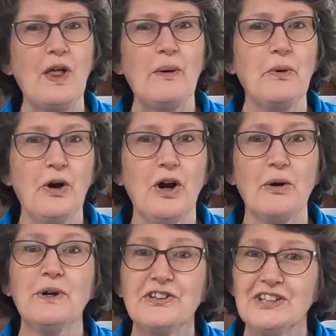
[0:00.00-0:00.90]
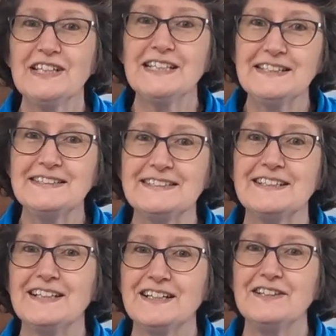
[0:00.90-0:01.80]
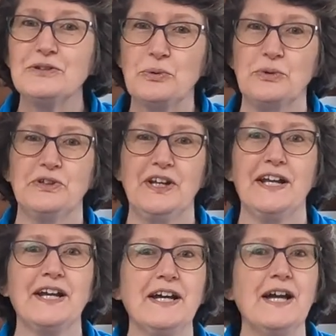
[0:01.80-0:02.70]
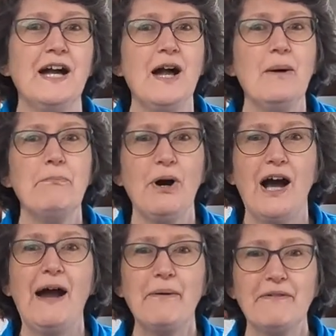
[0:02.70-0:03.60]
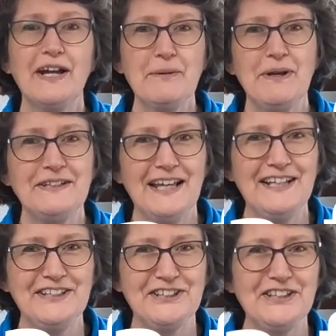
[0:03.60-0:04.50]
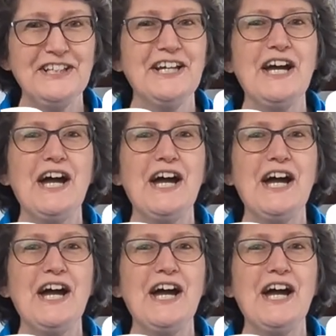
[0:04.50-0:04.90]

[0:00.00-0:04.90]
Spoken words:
that work, which is daunting. But our recommendation